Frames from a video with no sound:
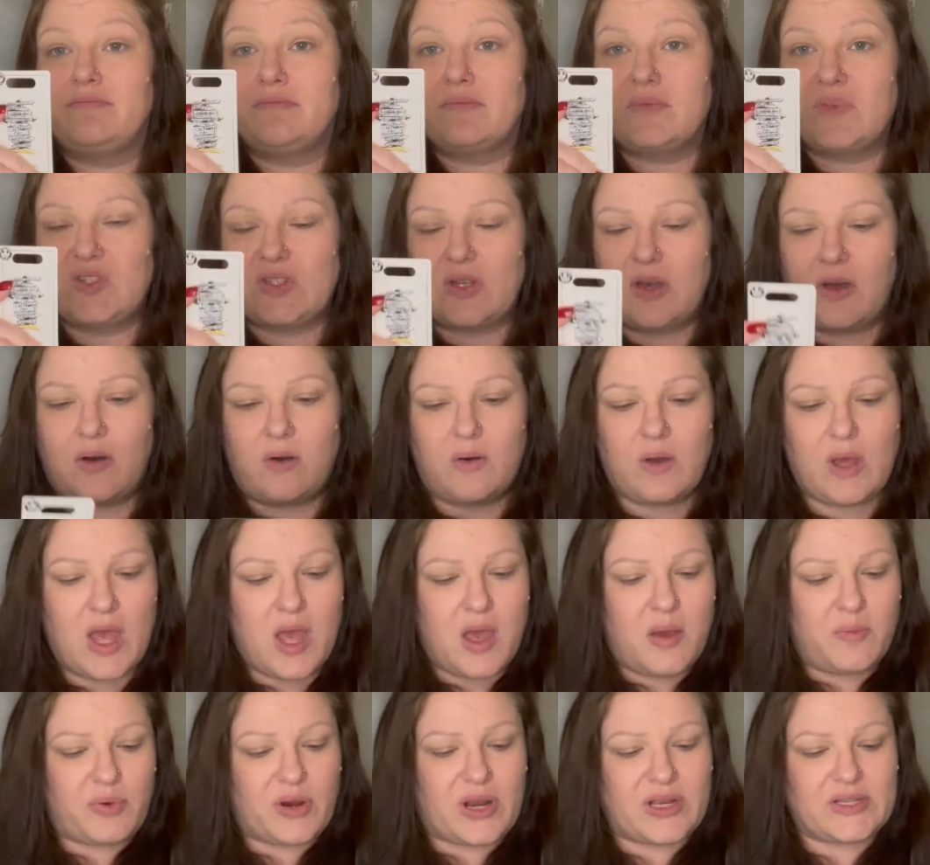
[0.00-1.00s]
So
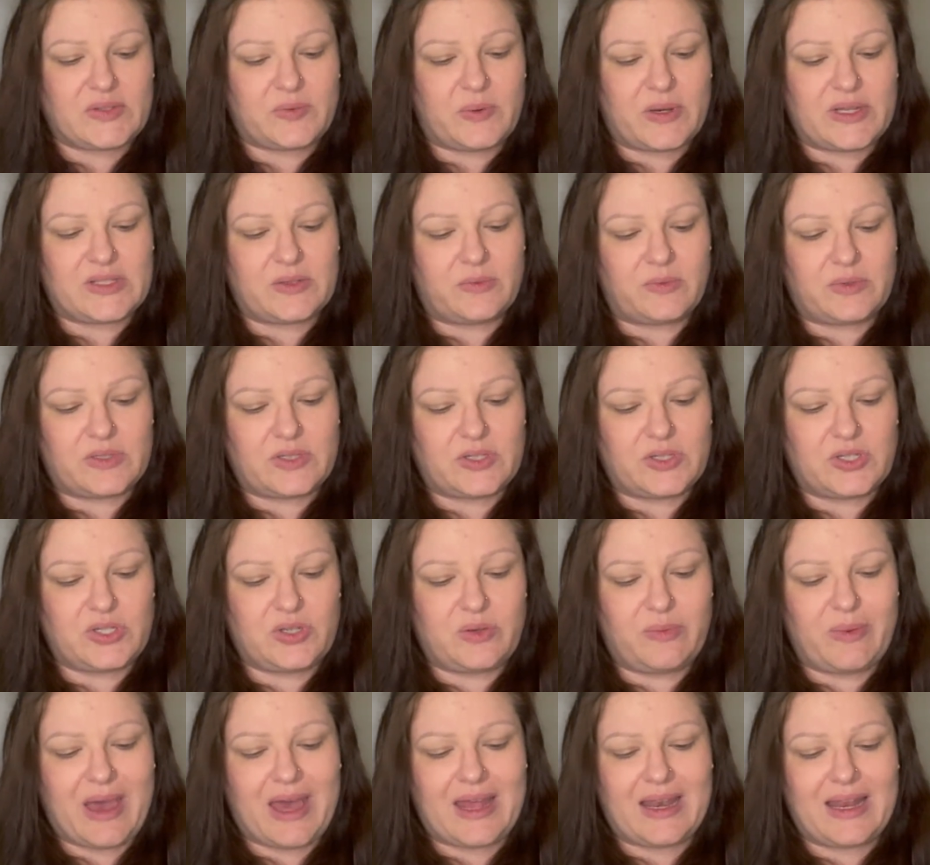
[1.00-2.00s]
price-wise, it wasn't too
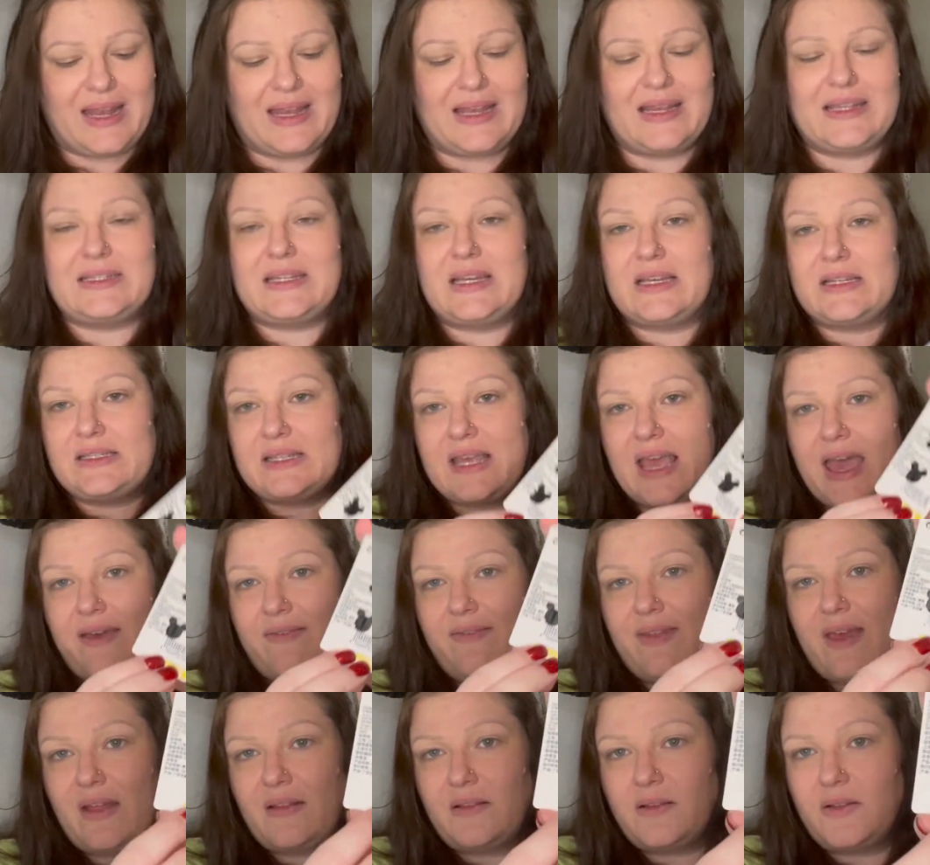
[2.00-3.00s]
bad. And it does have
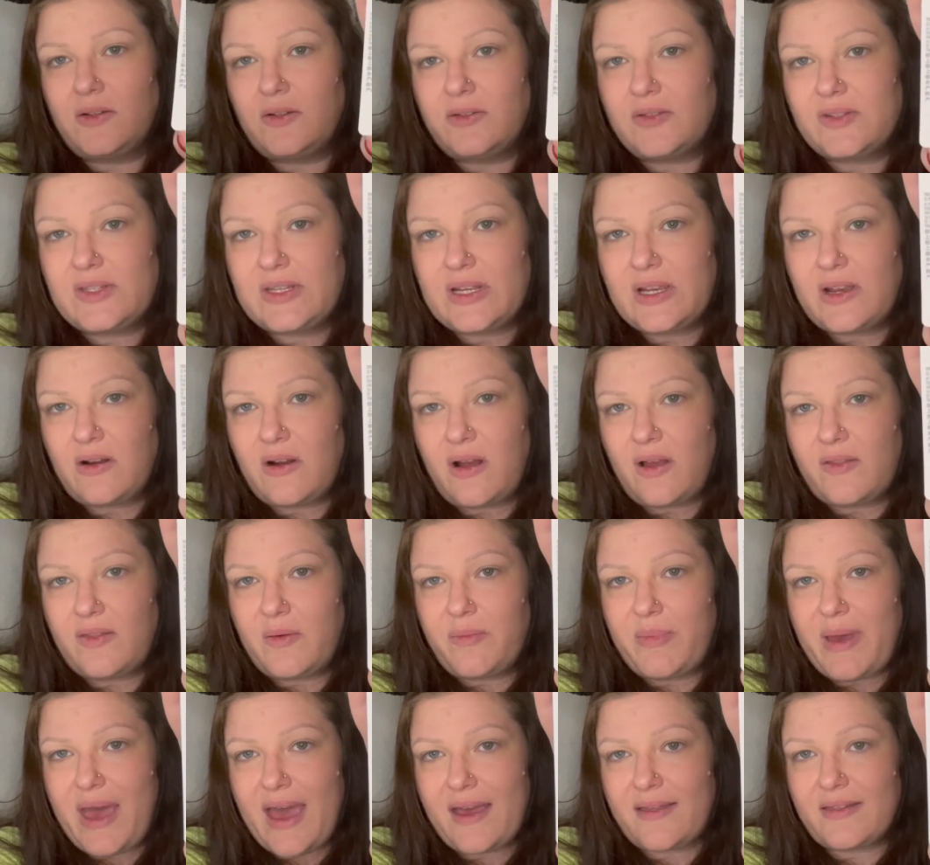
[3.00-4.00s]
that little sticker on the
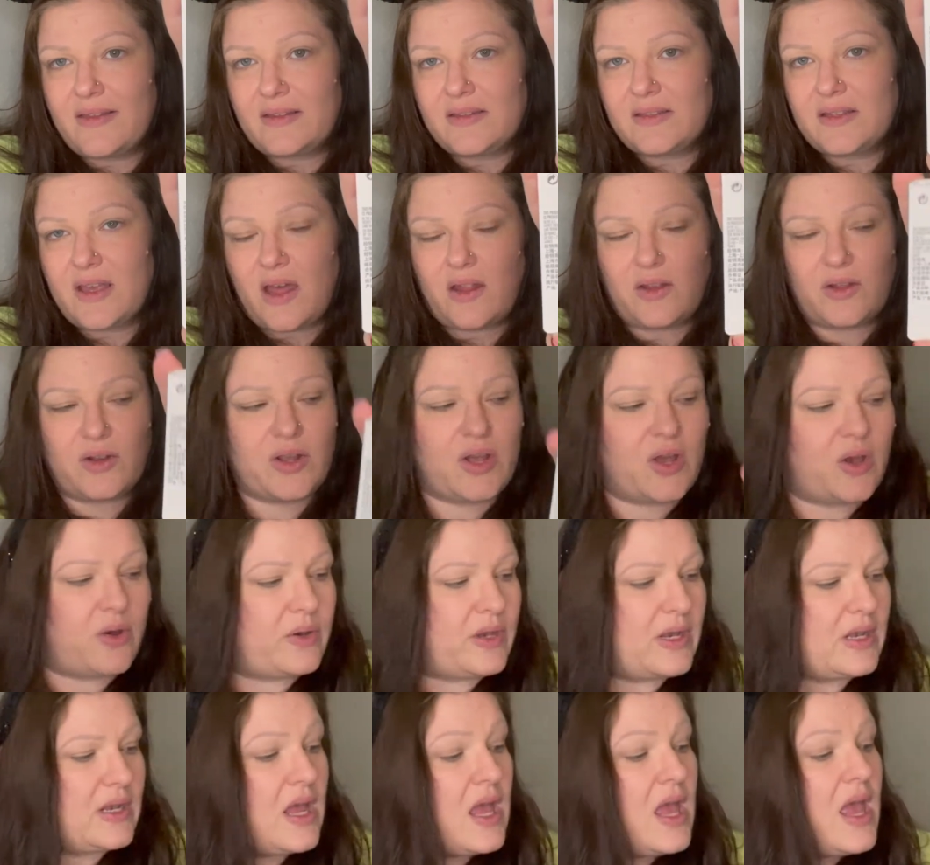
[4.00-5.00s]
back that's
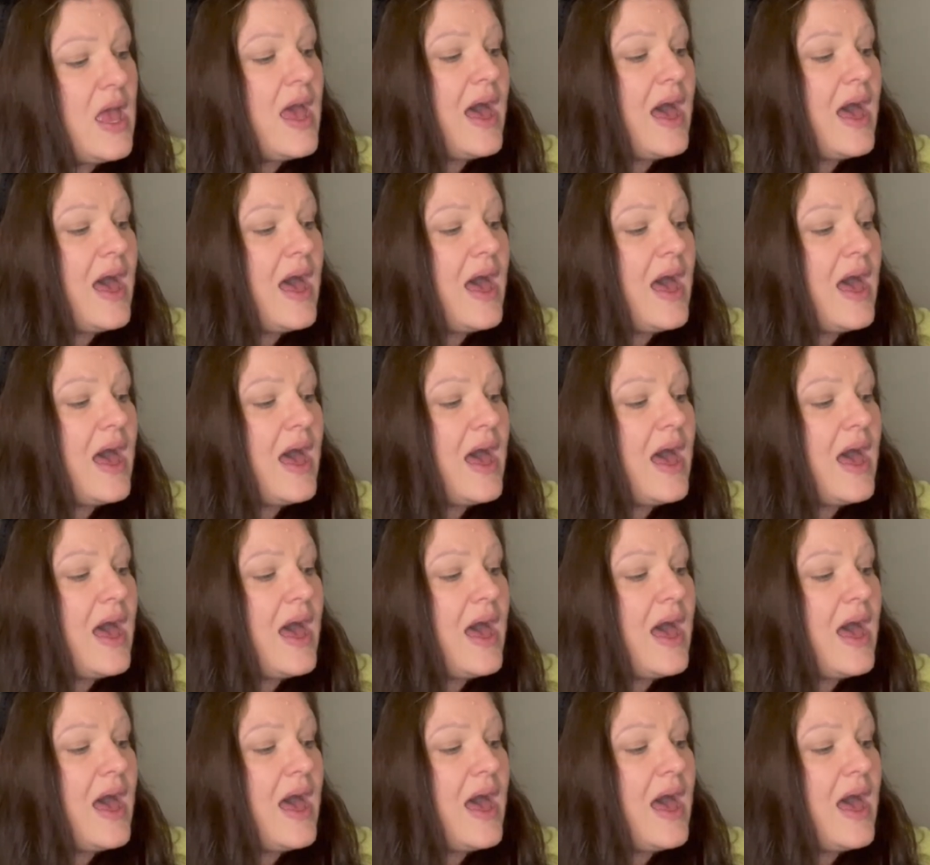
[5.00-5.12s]
color-coded.